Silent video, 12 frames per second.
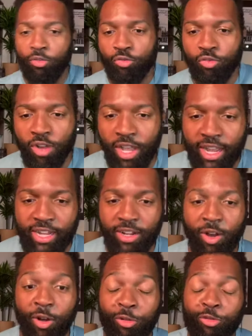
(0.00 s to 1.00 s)
right,
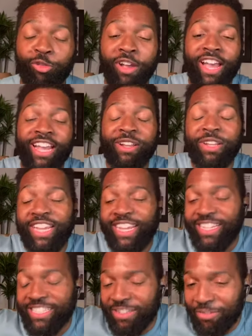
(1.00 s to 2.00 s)
all right. It
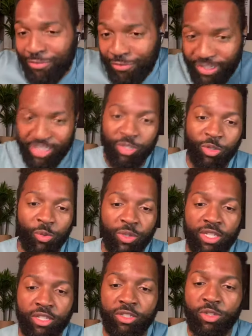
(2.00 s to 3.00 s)
is an official. We
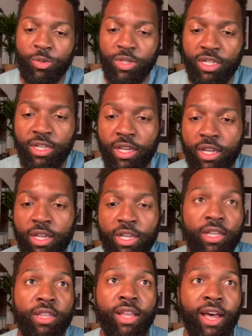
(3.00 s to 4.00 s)
are doing
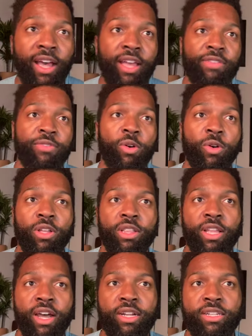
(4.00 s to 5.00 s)
live on
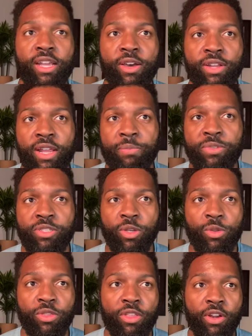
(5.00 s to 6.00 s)
lockdown
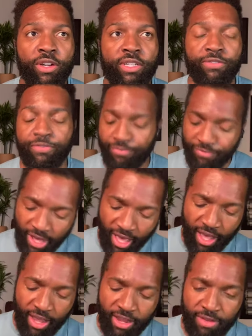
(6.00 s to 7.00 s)
episode
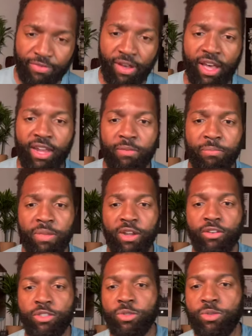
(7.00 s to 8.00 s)
35. I am
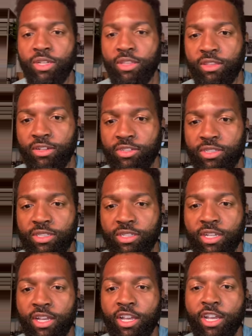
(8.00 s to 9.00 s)
Baratunde Thurston,
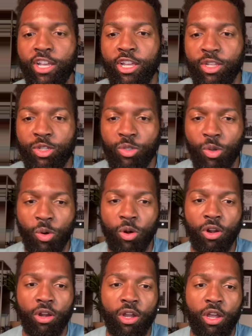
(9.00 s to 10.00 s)

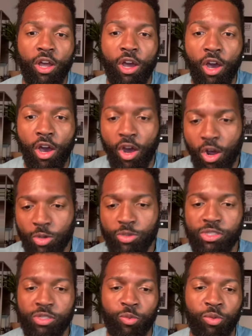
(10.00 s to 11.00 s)
your
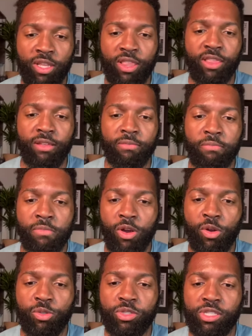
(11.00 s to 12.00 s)
host with the
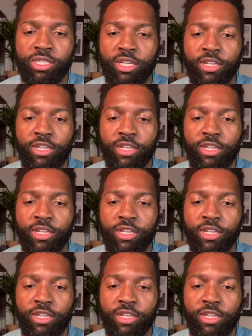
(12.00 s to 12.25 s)
most.